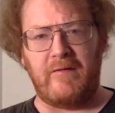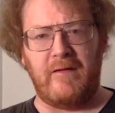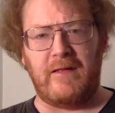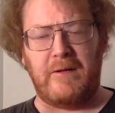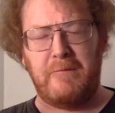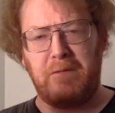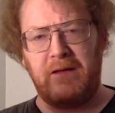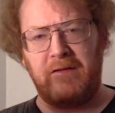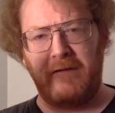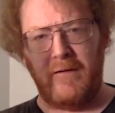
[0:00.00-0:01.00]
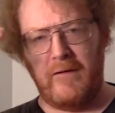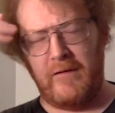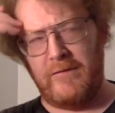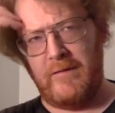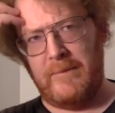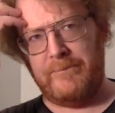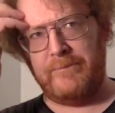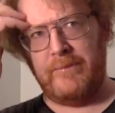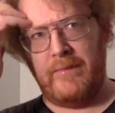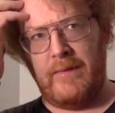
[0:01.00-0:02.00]
set, the complete series.
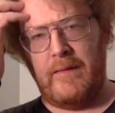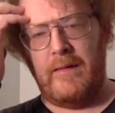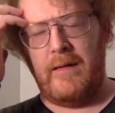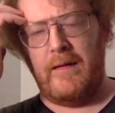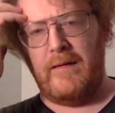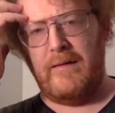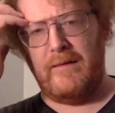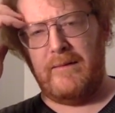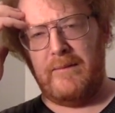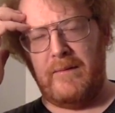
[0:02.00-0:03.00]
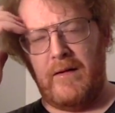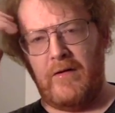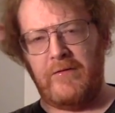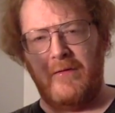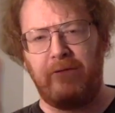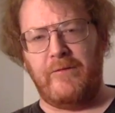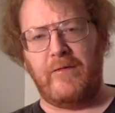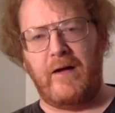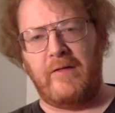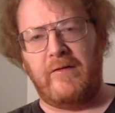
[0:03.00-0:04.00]
And uh, I also
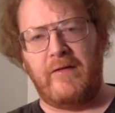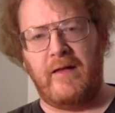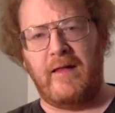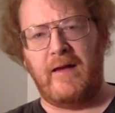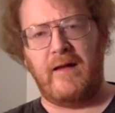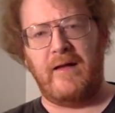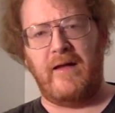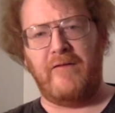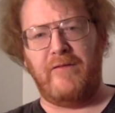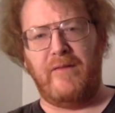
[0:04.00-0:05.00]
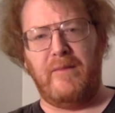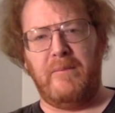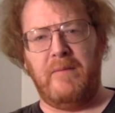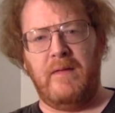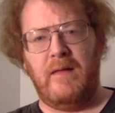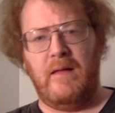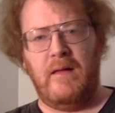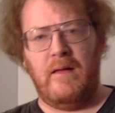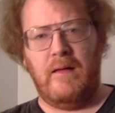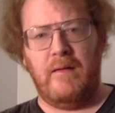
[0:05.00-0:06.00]
forgot to say that I have uh,
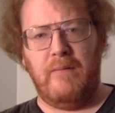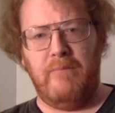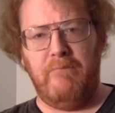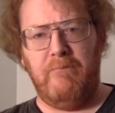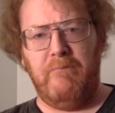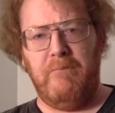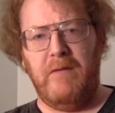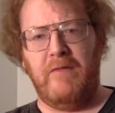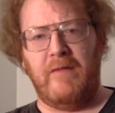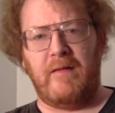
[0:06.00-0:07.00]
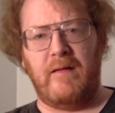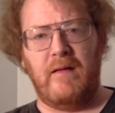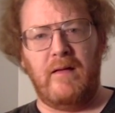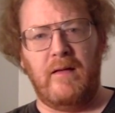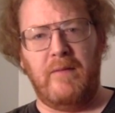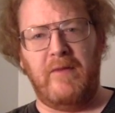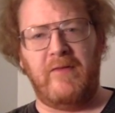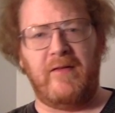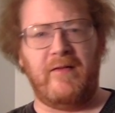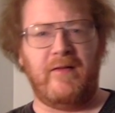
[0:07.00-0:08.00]
music. Uh,
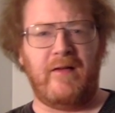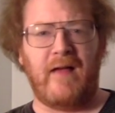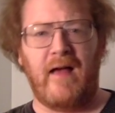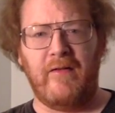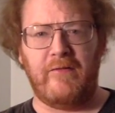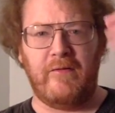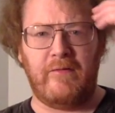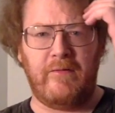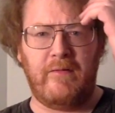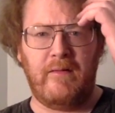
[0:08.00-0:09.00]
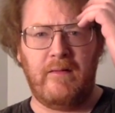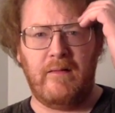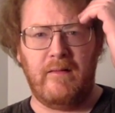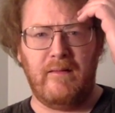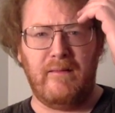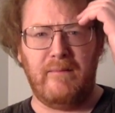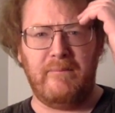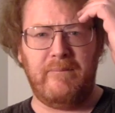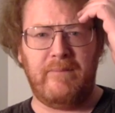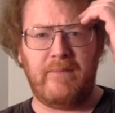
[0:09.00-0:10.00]
basically, they're concerts. Um,